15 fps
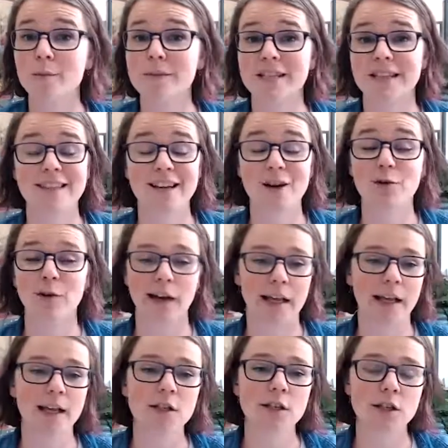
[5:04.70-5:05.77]
that they're
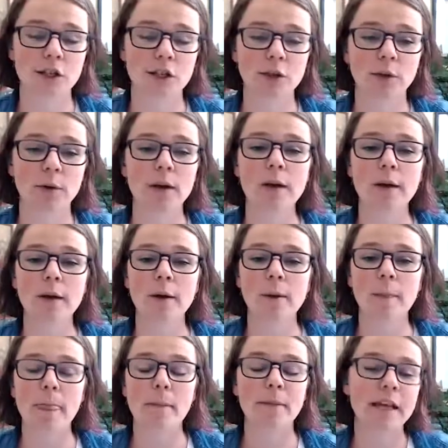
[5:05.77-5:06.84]
running into,
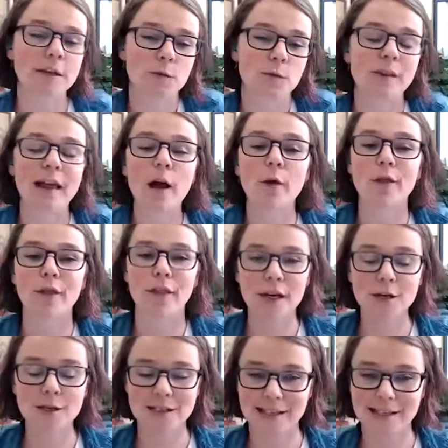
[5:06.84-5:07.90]
because without
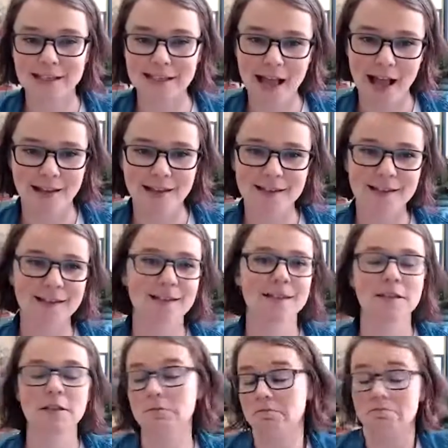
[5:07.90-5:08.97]
their success,
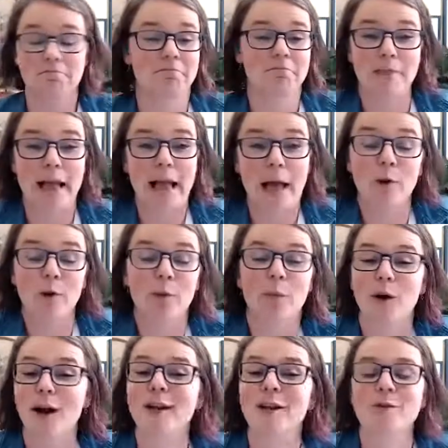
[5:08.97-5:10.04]
our
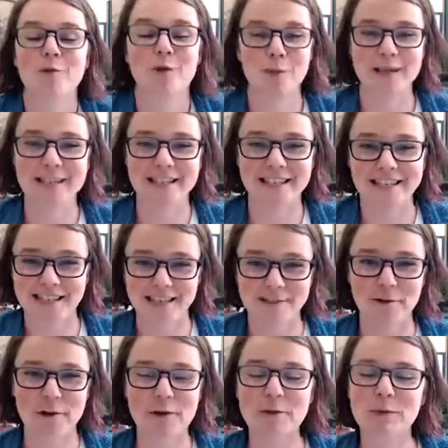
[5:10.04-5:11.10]
product won't be
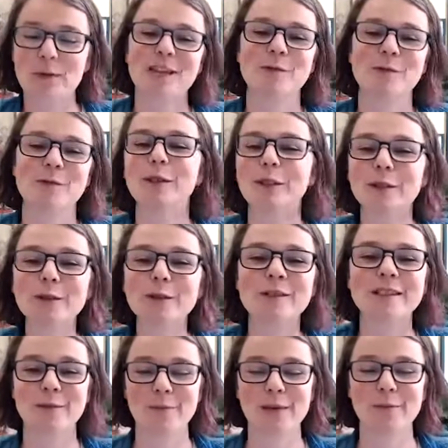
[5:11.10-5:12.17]
successful because we'll lose
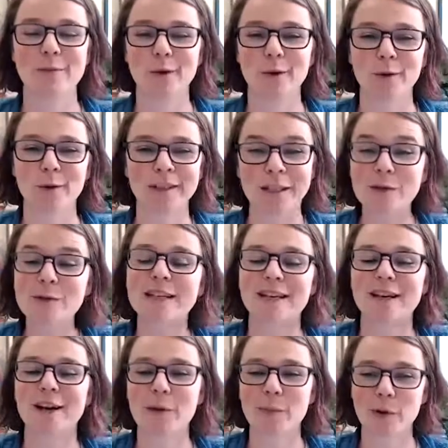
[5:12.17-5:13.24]
the people who are using
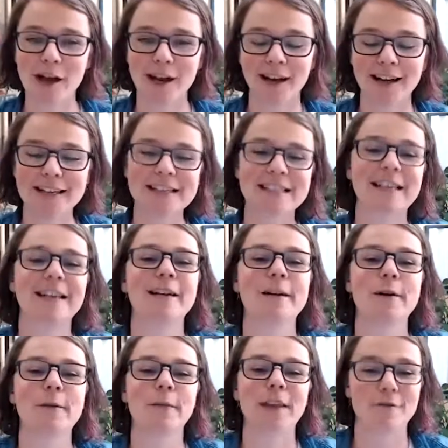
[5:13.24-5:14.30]
our product
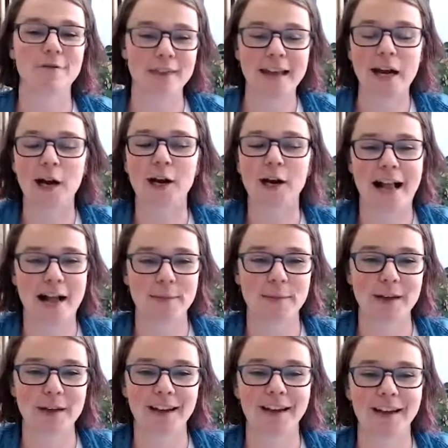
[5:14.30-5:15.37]
if they aren't
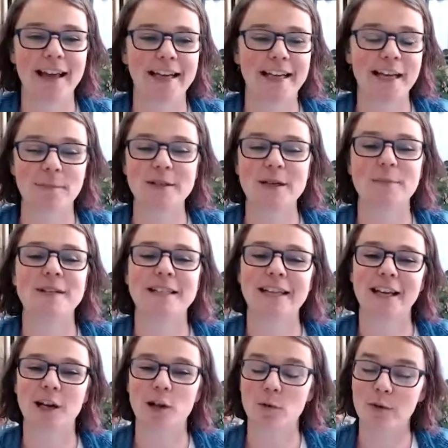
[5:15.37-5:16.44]
happy and kept up to
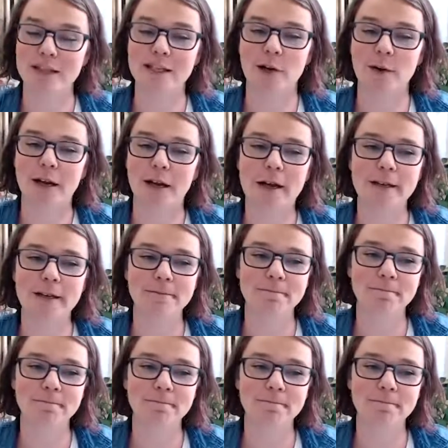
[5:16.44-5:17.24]
date on what's going on.